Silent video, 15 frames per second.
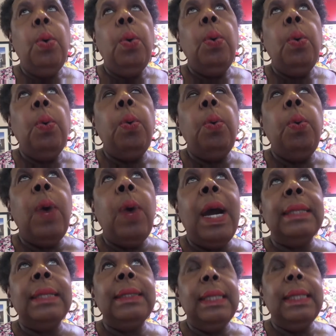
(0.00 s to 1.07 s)
what
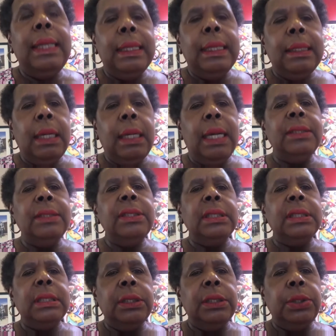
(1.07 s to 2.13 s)
it
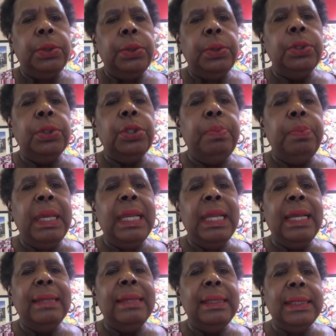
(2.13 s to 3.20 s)
constitutes being a
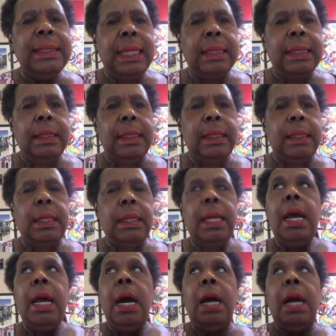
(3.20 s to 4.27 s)
descendant
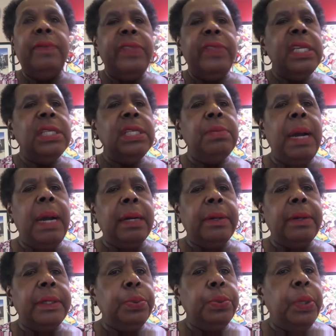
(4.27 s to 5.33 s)
of these
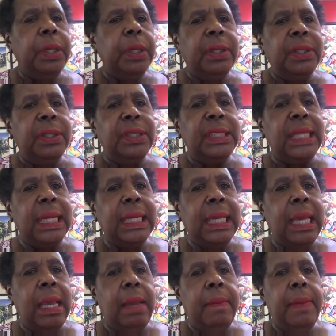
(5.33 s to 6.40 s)
migrant workers that
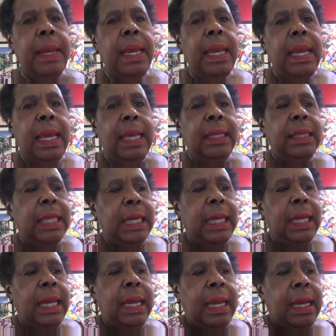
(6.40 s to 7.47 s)
came entre
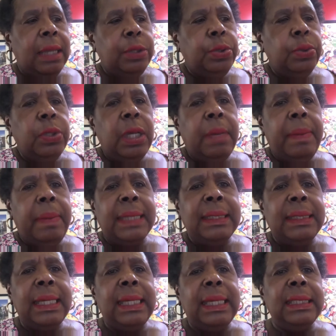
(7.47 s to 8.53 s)
to the
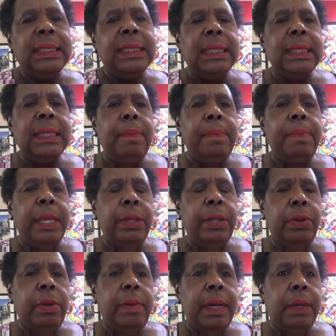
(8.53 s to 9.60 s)
batallas of San Pedro
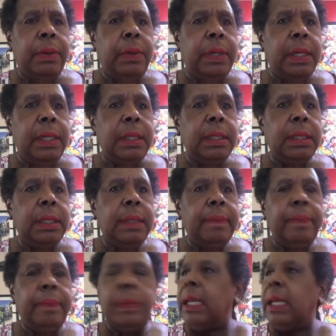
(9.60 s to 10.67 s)
de Macorís.
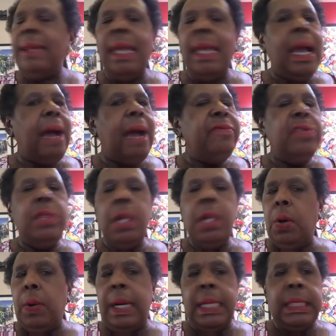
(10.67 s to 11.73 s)
They have
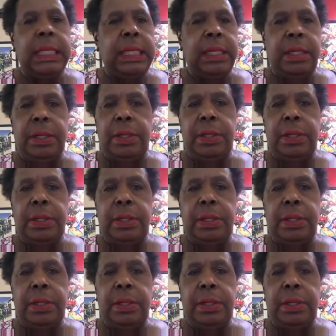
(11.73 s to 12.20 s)
no idea.